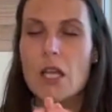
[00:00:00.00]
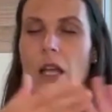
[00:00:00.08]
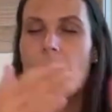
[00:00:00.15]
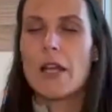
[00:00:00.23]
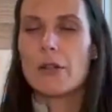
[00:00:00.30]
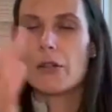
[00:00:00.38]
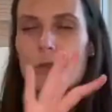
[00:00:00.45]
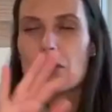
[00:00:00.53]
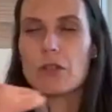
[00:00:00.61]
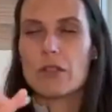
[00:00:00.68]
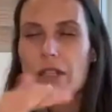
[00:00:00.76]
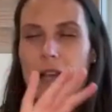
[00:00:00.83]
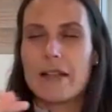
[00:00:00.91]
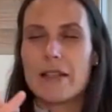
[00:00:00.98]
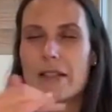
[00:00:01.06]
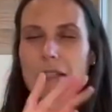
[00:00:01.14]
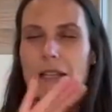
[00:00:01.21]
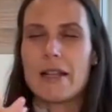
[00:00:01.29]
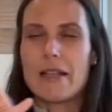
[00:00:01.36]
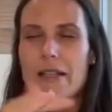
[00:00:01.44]
And also sadness,
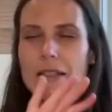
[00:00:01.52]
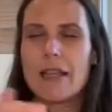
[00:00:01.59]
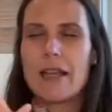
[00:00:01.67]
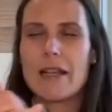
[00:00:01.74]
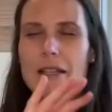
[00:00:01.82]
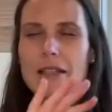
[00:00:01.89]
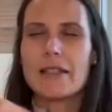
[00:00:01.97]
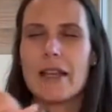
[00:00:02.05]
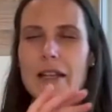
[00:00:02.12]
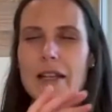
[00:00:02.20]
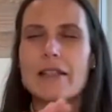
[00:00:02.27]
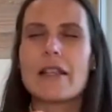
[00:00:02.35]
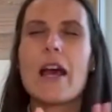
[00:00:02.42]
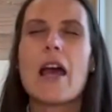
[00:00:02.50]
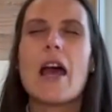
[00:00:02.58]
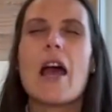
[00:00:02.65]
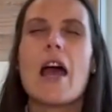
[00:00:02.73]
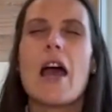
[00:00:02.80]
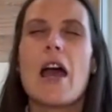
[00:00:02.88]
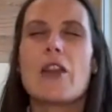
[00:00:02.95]
sadness, sadness, sadness.
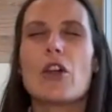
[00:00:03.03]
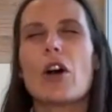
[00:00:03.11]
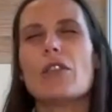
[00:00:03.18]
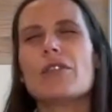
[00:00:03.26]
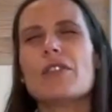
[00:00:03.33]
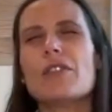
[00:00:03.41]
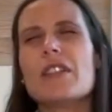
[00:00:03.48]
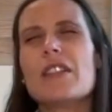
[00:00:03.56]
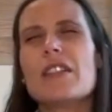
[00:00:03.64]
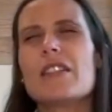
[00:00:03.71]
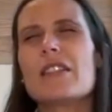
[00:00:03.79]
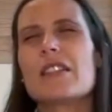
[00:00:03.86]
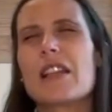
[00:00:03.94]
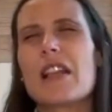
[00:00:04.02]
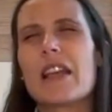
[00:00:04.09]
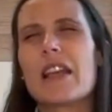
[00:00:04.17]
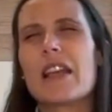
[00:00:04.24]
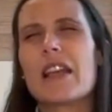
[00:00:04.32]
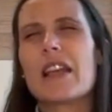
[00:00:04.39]
And often this is like,